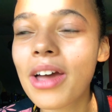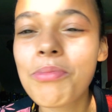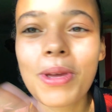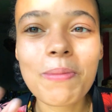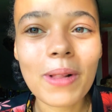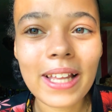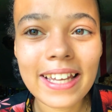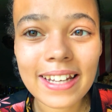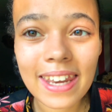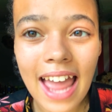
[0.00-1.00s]
a big
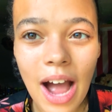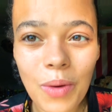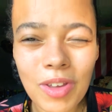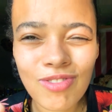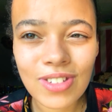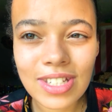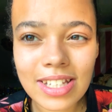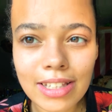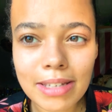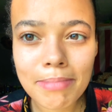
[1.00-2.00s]
play in how we
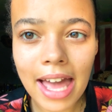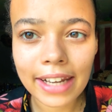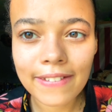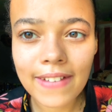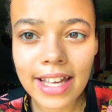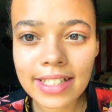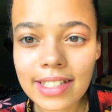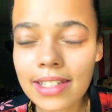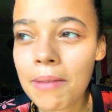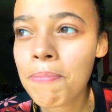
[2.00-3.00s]
physically
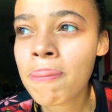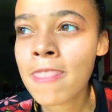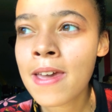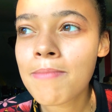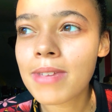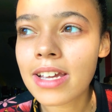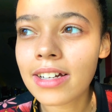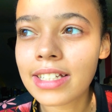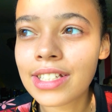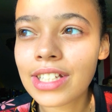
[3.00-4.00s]
manifest,
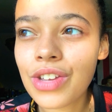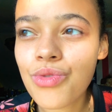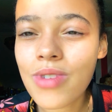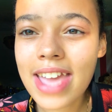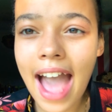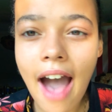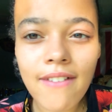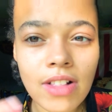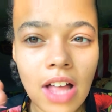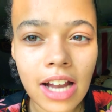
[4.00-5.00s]
because if we
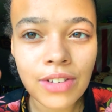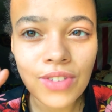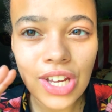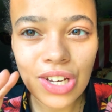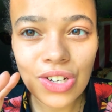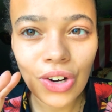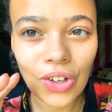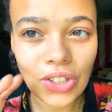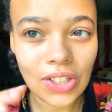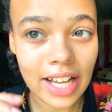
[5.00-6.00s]
have a lot of
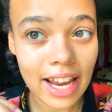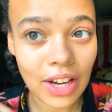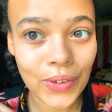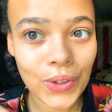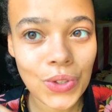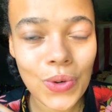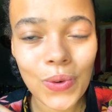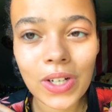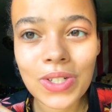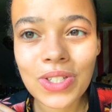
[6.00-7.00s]
internal anger
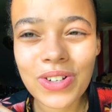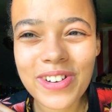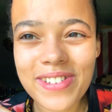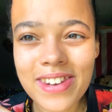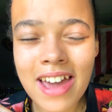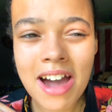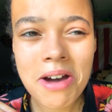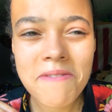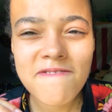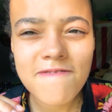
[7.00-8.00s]
towards certain
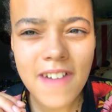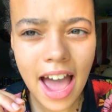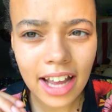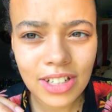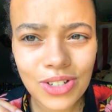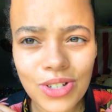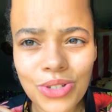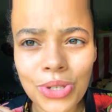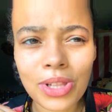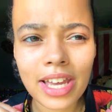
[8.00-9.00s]

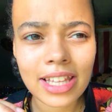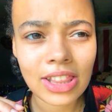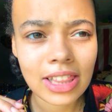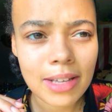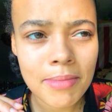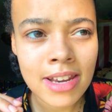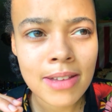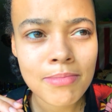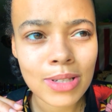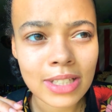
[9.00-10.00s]
factors or like
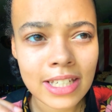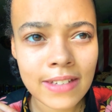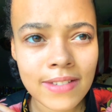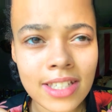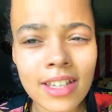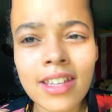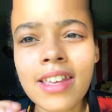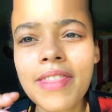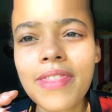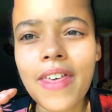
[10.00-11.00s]
limiting beliefs,
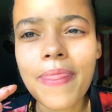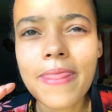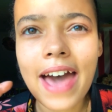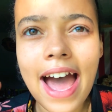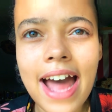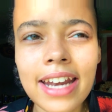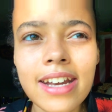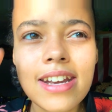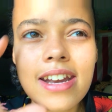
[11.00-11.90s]
then that